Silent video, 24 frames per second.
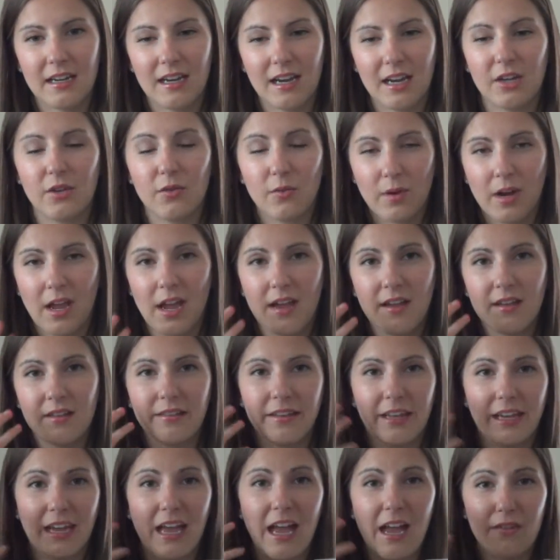I don't want to
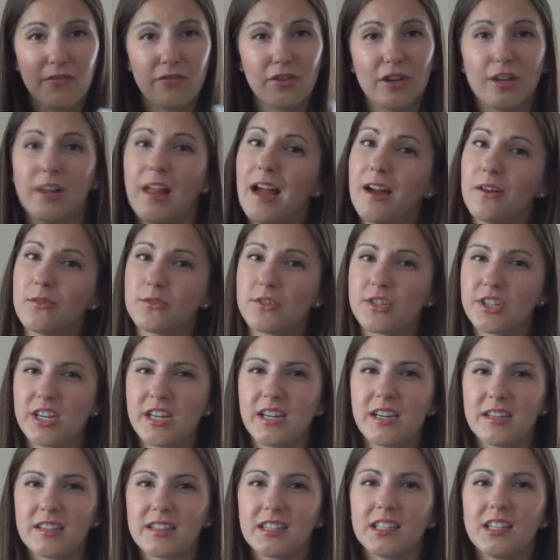like have clown
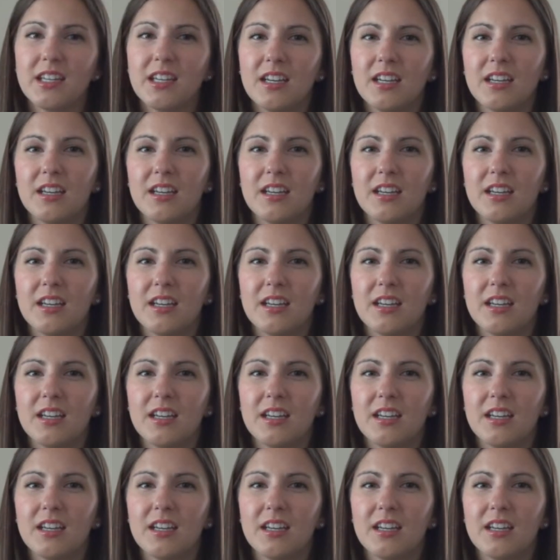cheeks,